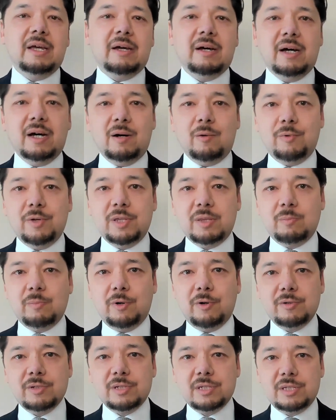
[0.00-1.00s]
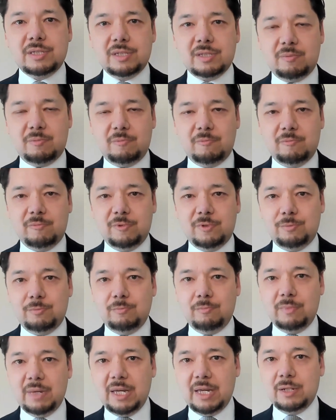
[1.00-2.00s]
With most
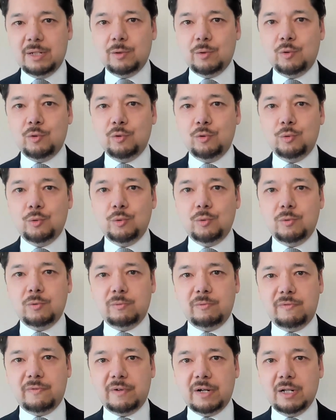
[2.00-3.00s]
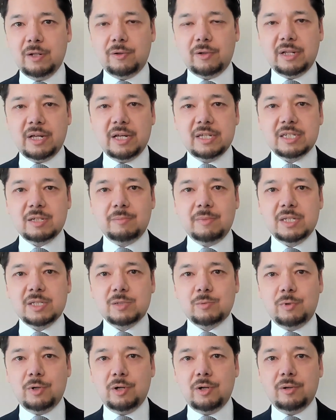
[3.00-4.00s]
men who follow classic
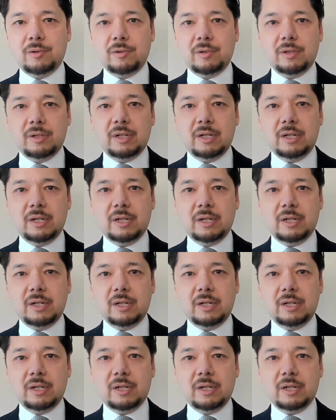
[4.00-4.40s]
menswear,